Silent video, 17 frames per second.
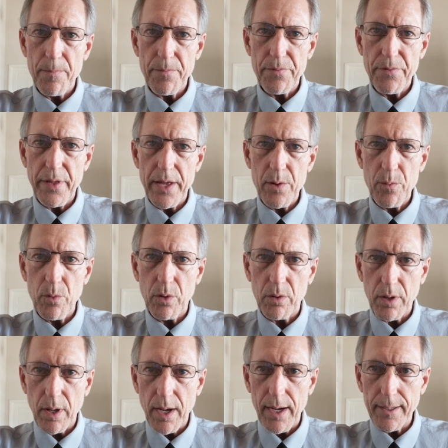they
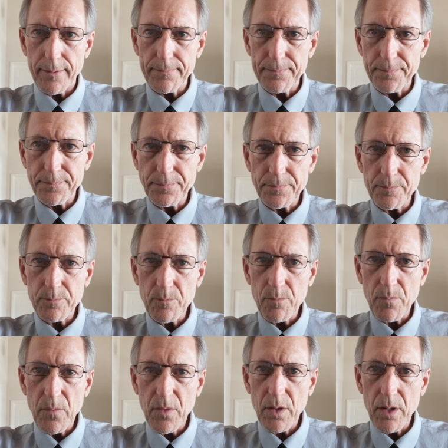will,
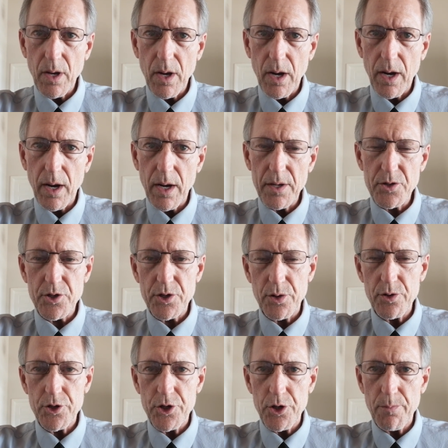as
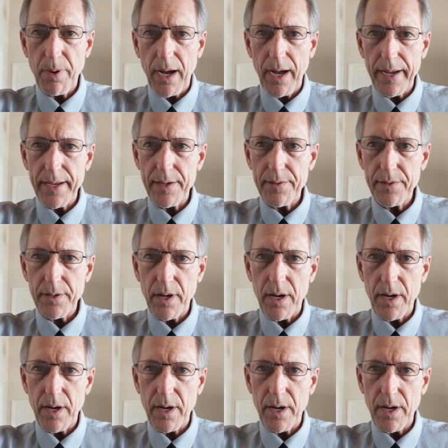soon as you buy it,